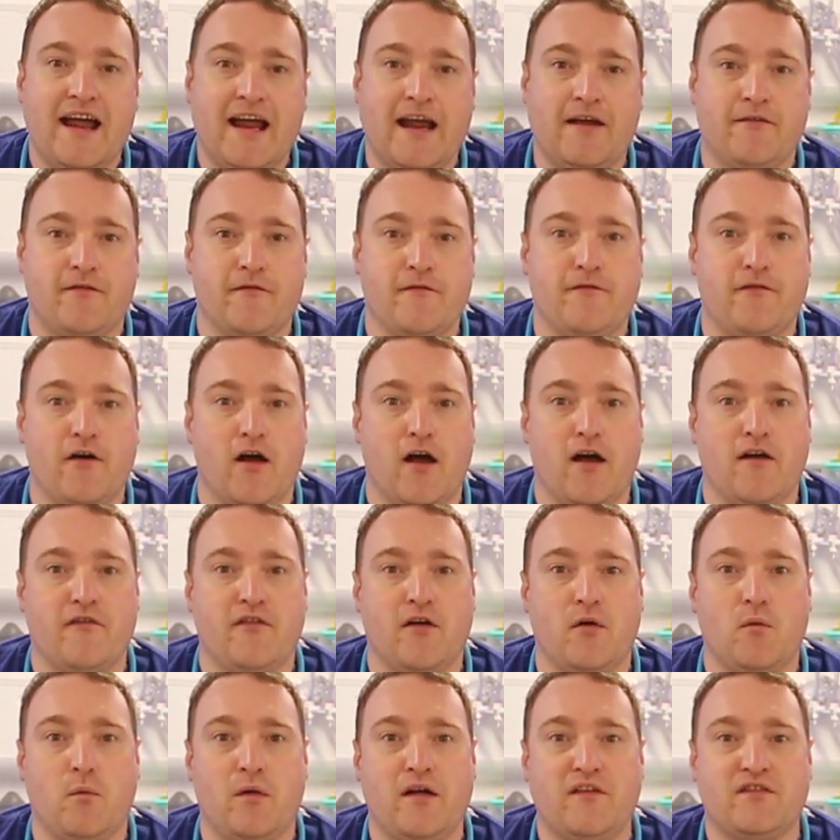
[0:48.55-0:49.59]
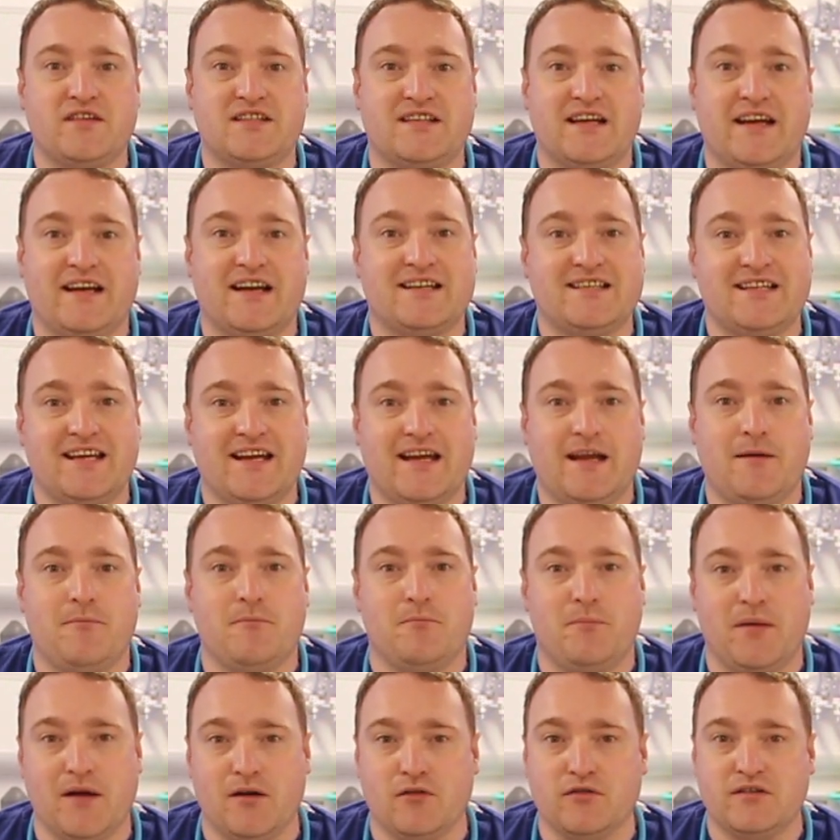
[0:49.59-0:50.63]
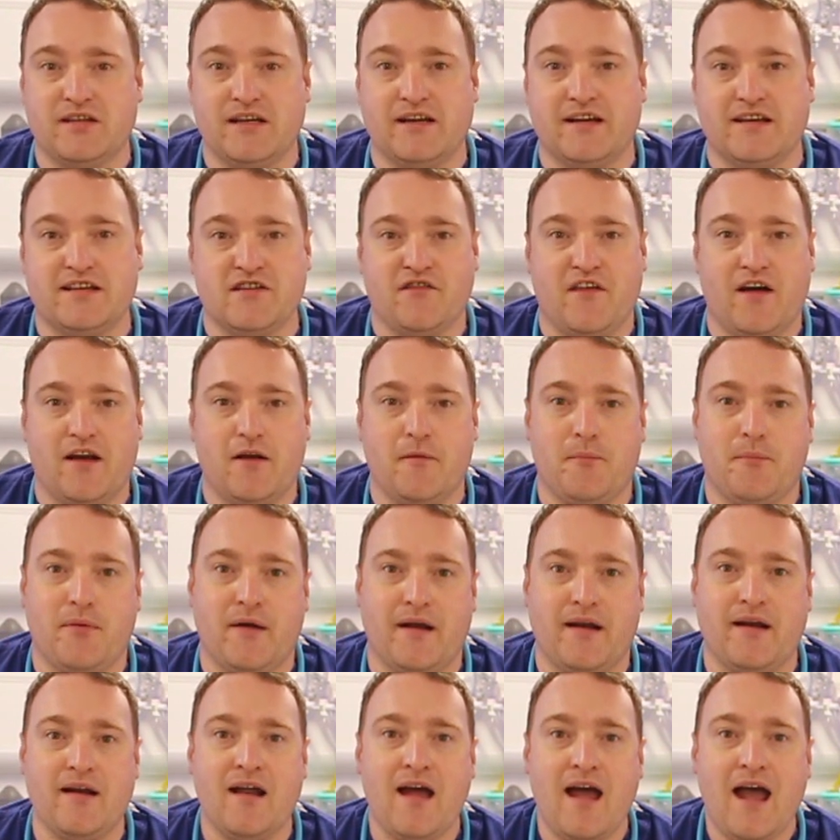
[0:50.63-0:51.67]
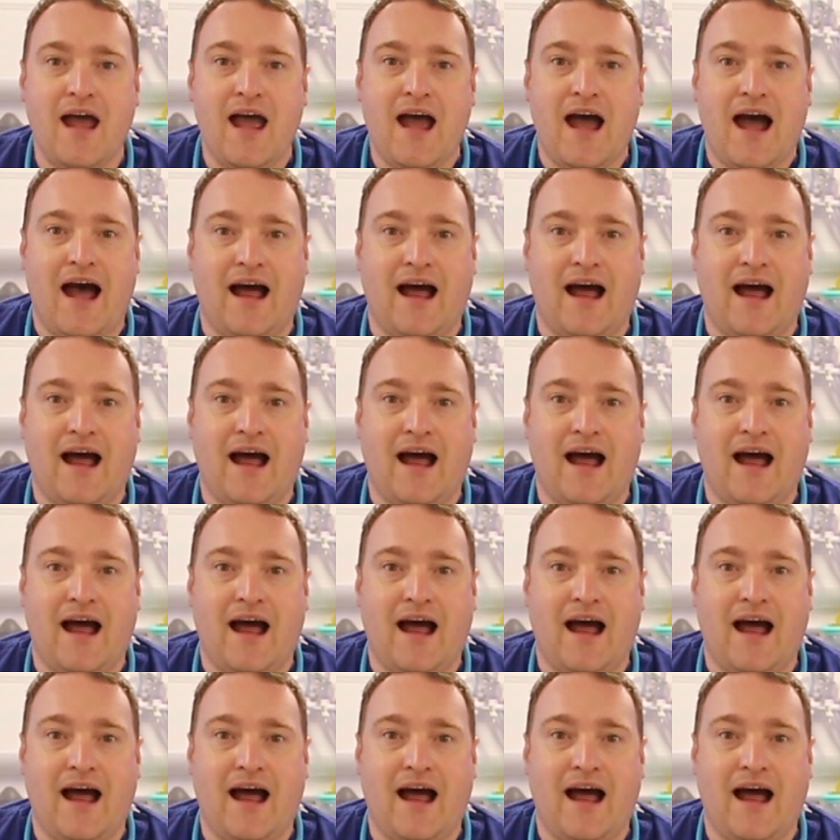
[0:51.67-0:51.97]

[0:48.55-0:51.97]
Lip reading: Even further, we've seen a team building and developing